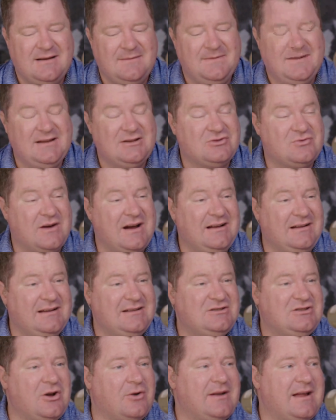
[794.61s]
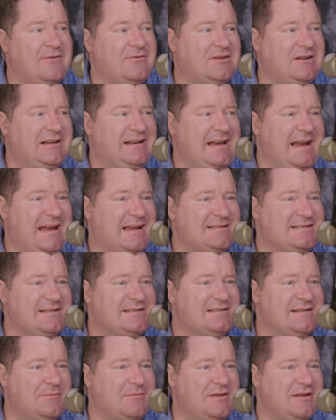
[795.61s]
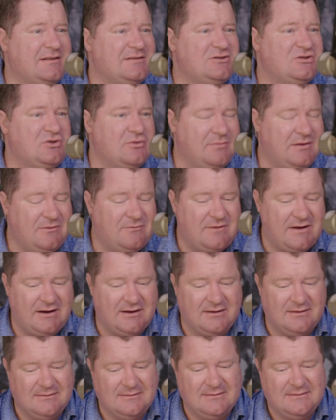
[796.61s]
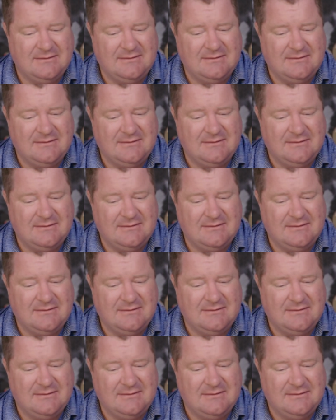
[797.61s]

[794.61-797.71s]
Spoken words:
The Israelis don't have clean hands in some of this, to be fair.